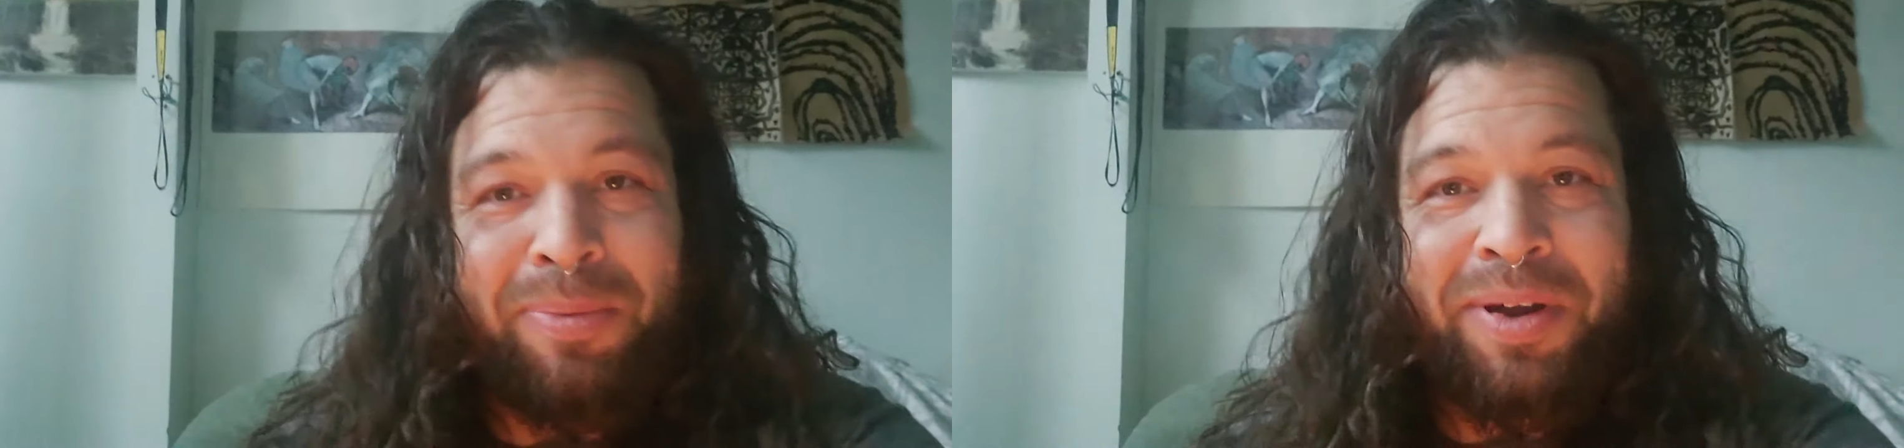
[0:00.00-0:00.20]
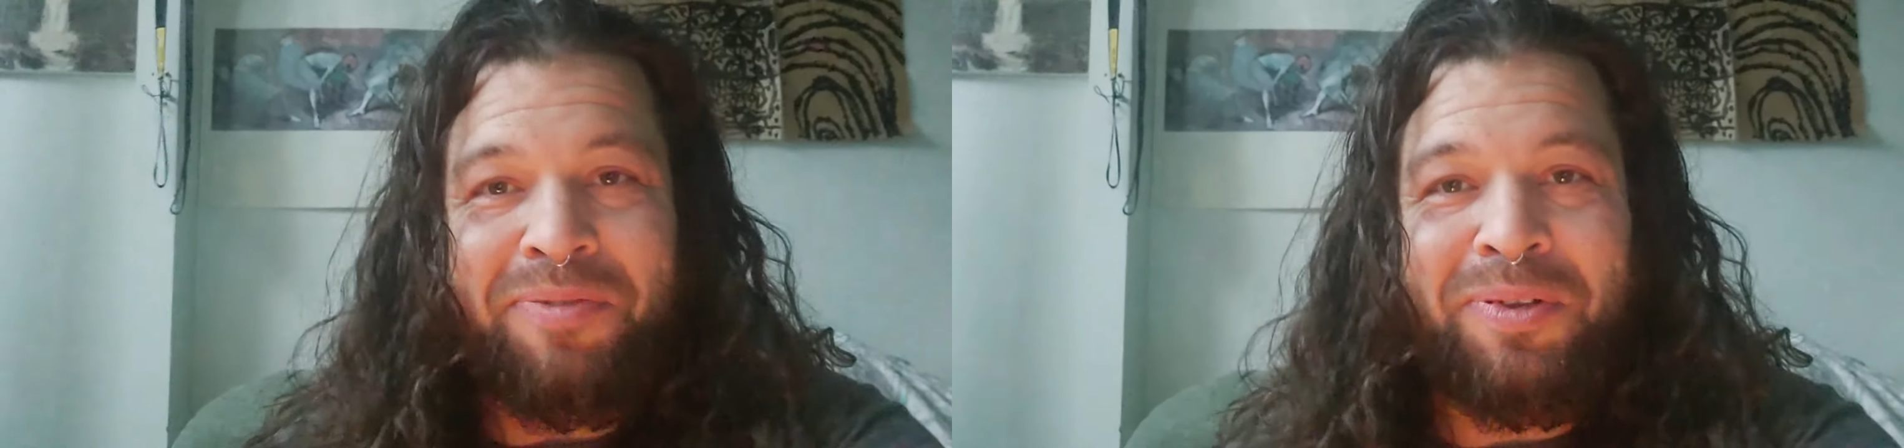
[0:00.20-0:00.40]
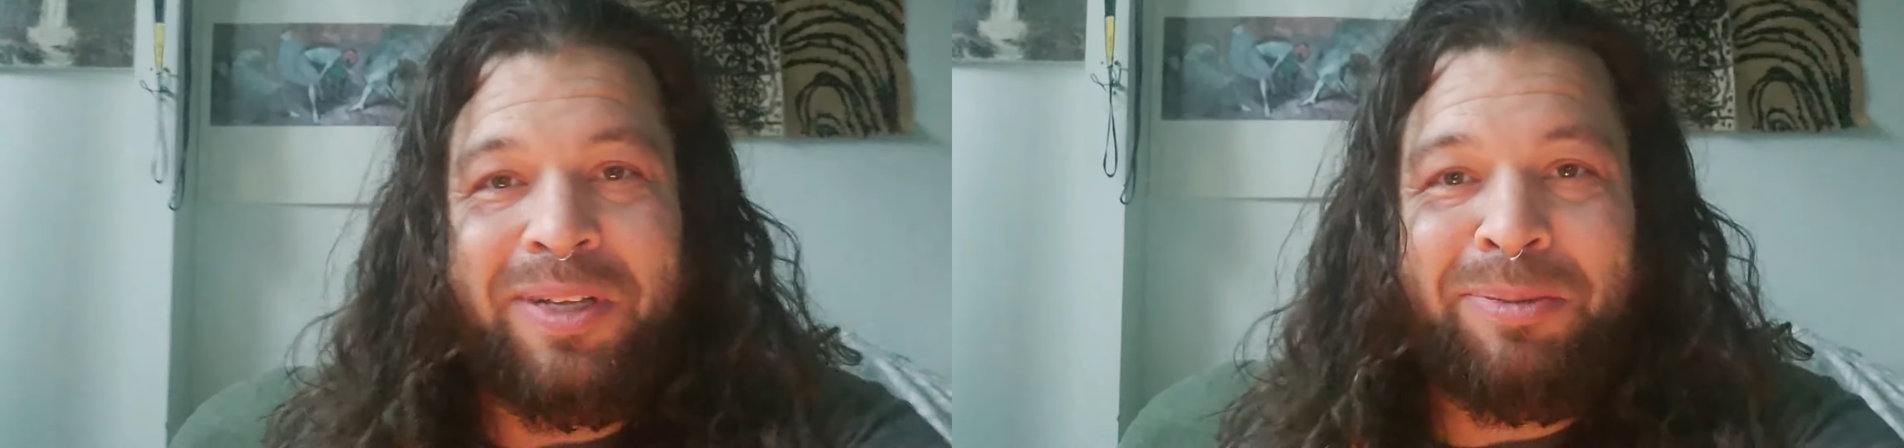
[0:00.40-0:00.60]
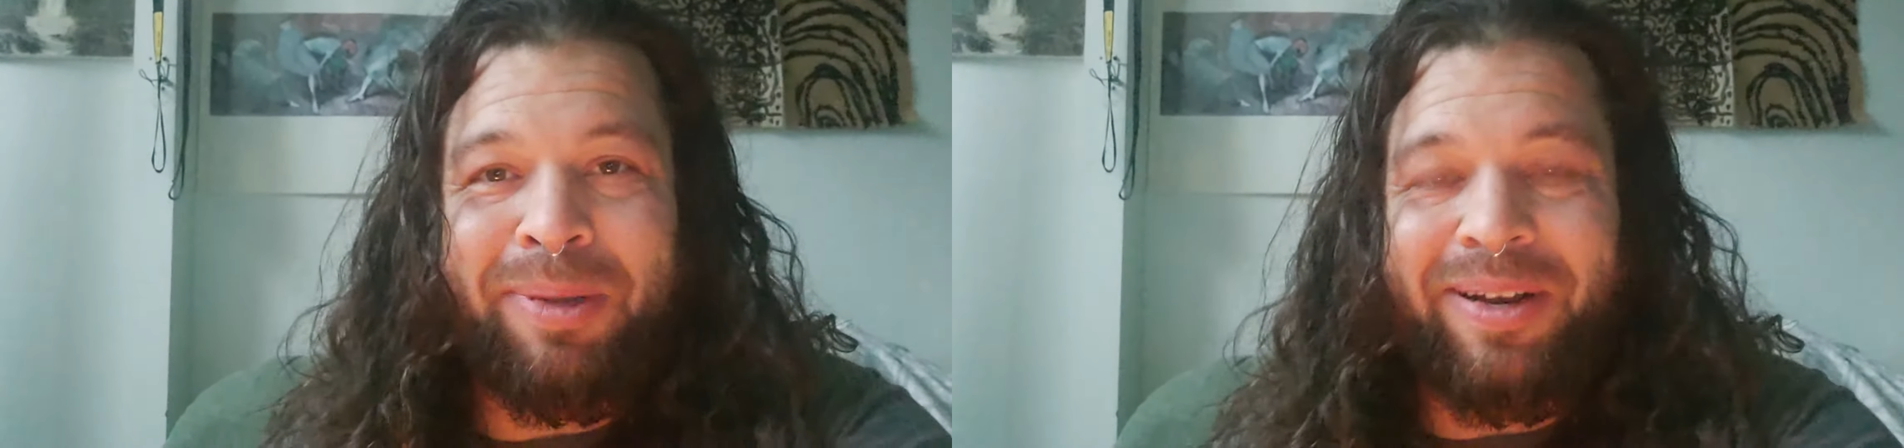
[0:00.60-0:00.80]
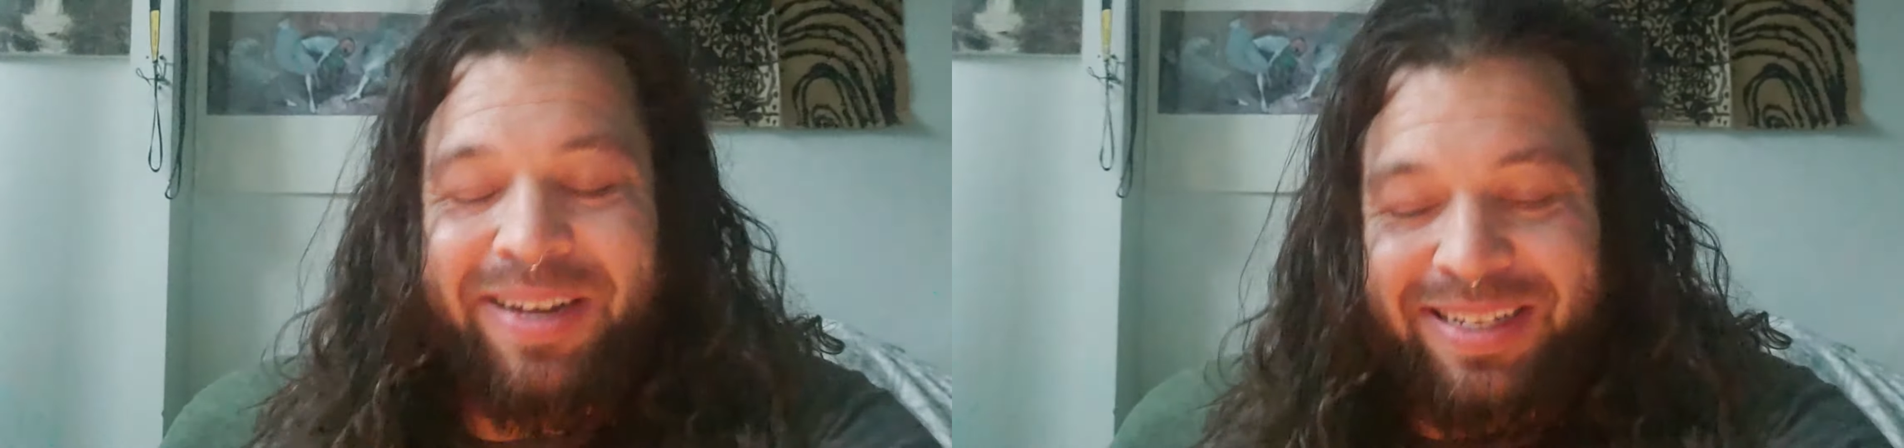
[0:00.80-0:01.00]
wonderful
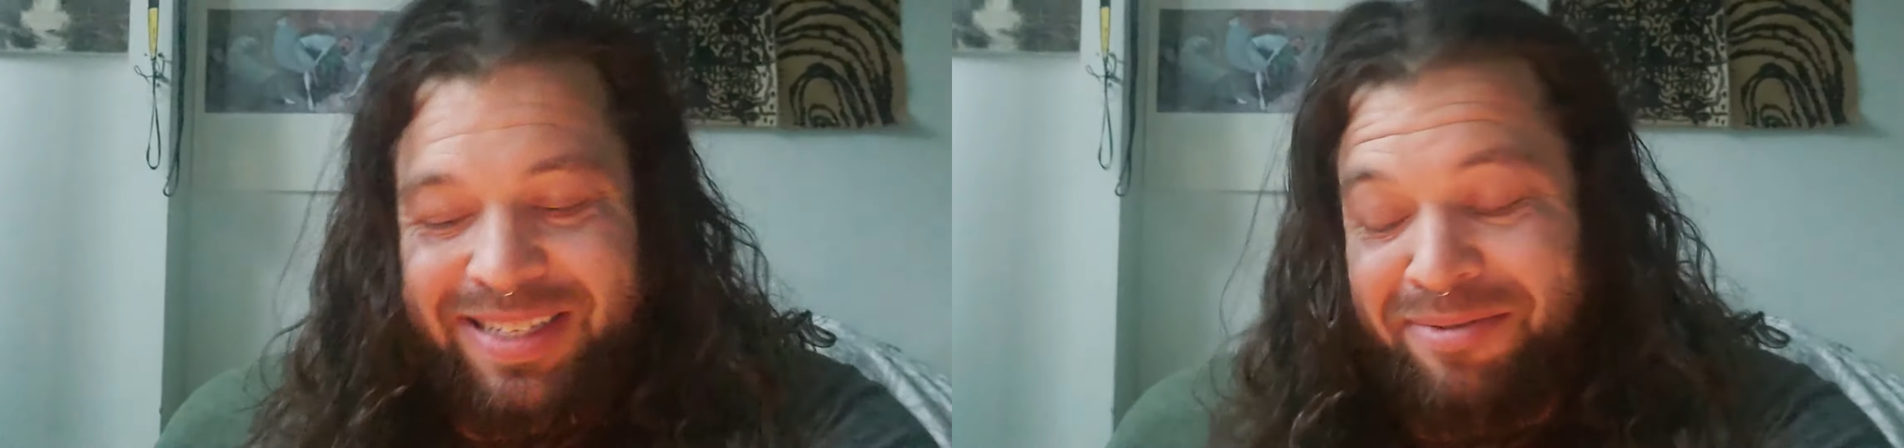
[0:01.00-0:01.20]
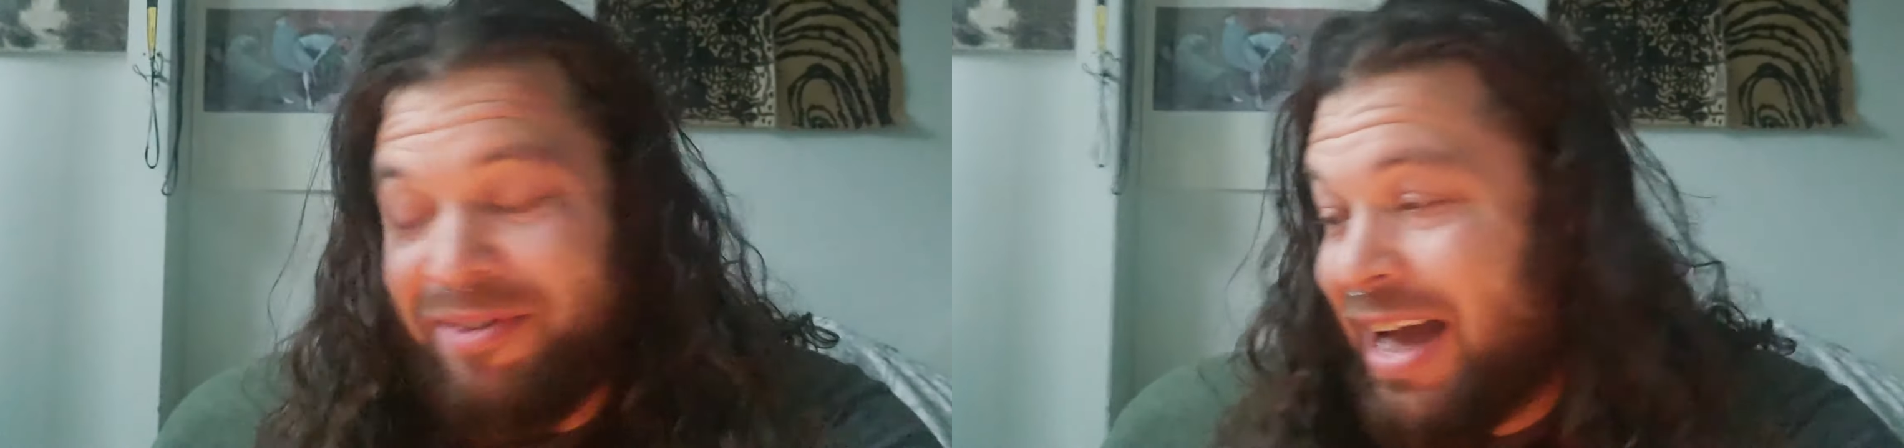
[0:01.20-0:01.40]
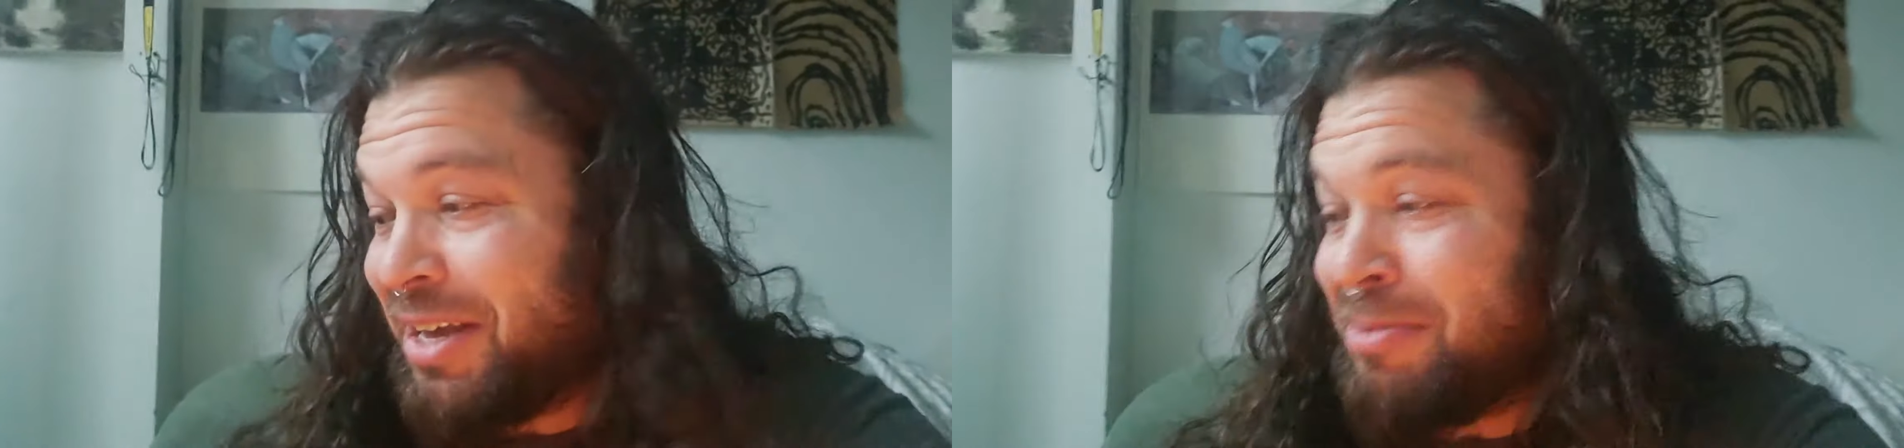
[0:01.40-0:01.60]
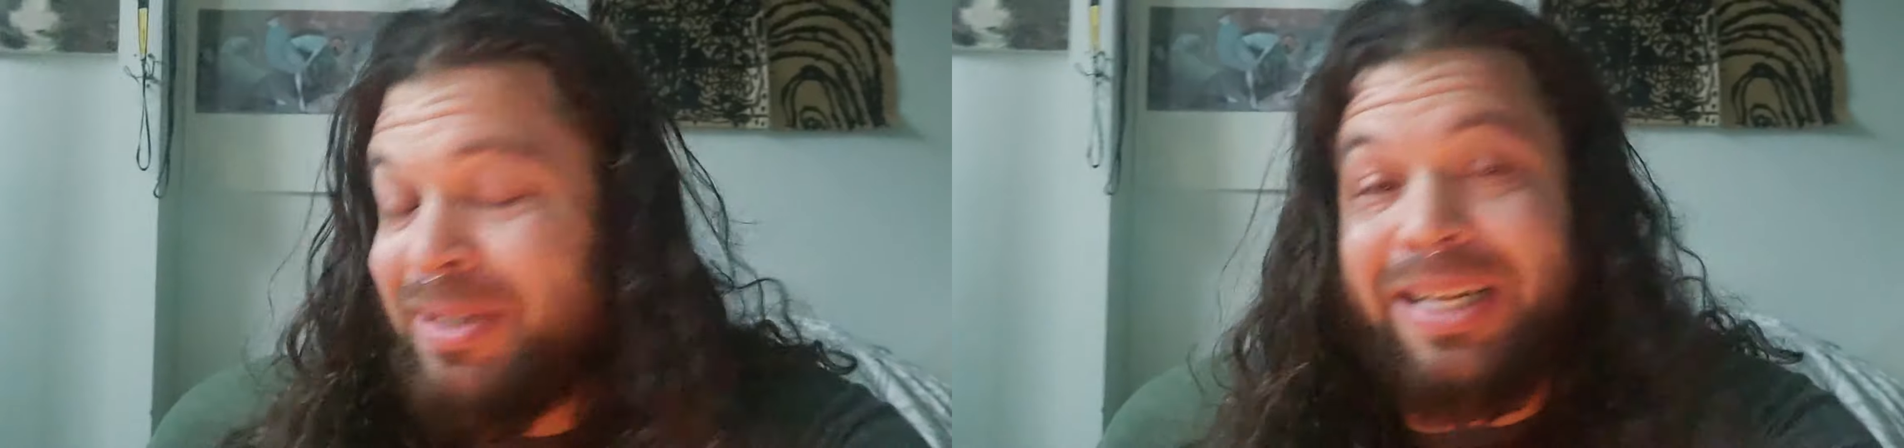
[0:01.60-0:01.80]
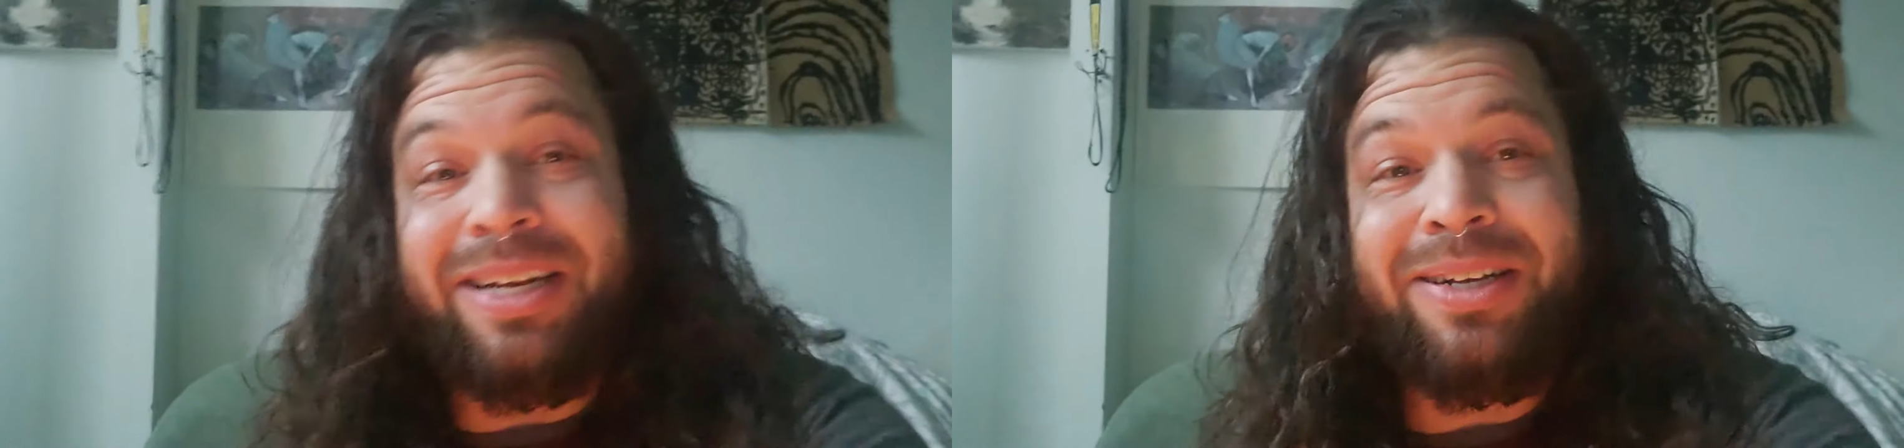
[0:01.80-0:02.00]
experience in vacuum
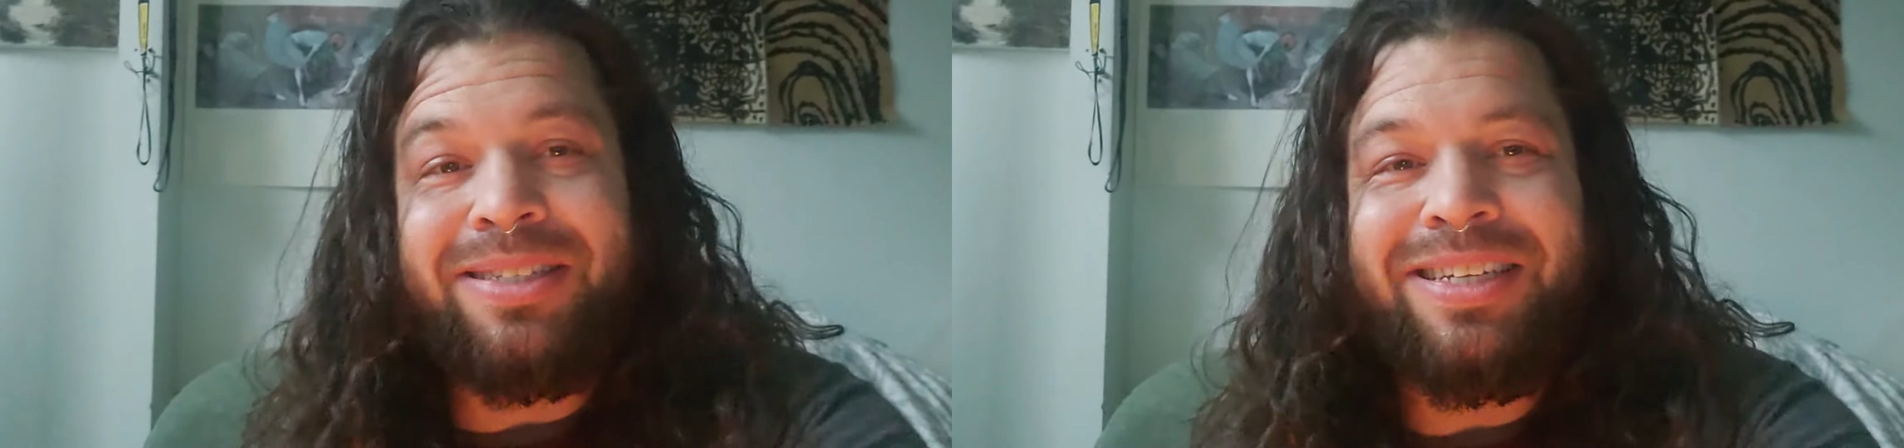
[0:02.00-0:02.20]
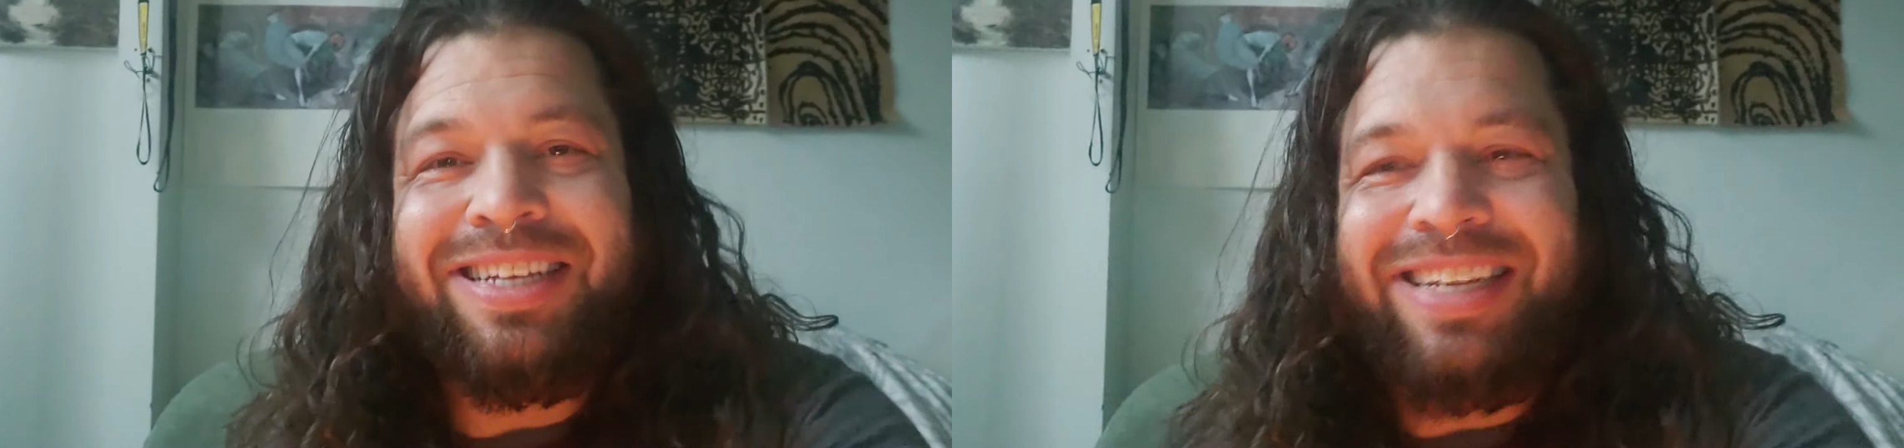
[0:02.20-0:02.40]
cleaners.